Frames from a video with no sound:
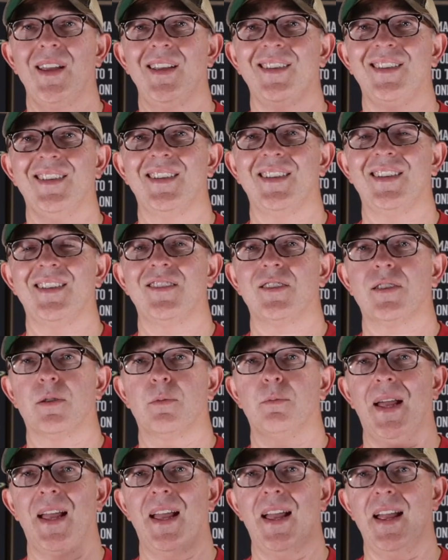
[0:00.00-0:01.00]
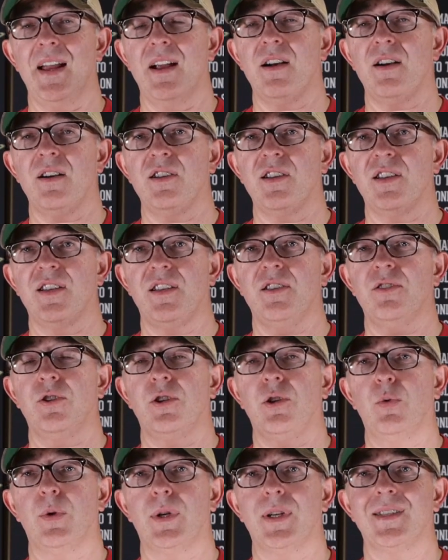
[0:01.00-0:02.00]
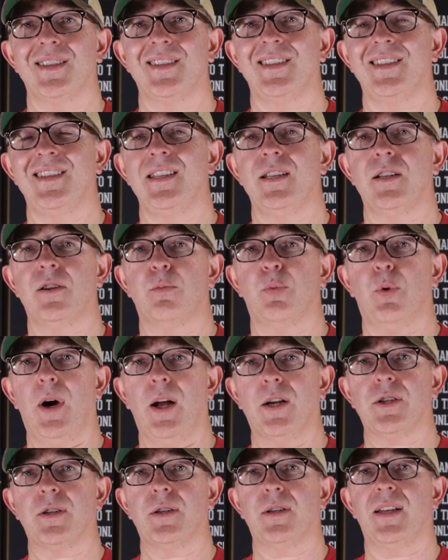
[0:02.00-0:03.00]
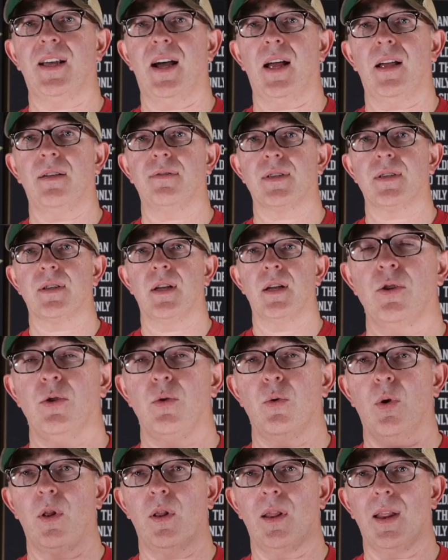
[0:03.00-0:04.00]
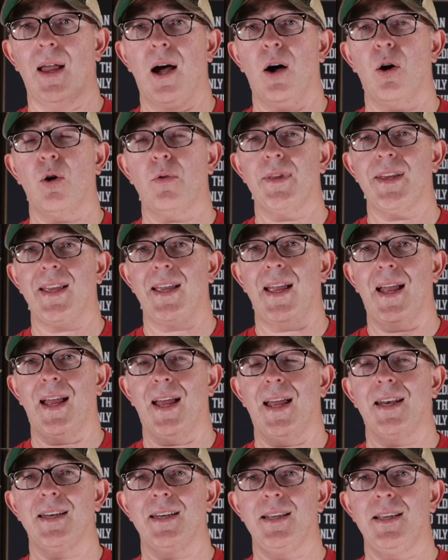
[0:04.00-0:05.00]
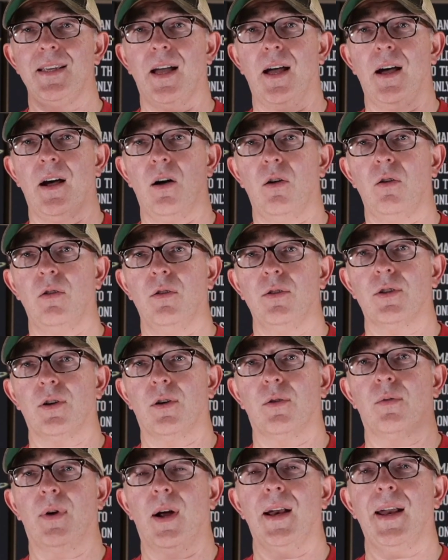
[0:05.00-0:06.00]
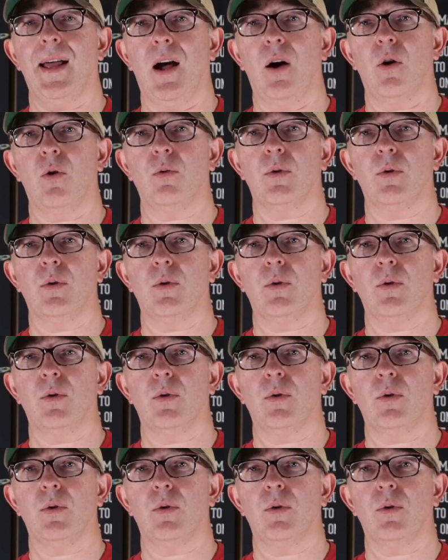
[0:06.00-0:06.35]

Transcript: did some air diluent decompression dives. You allow the NDL to run out.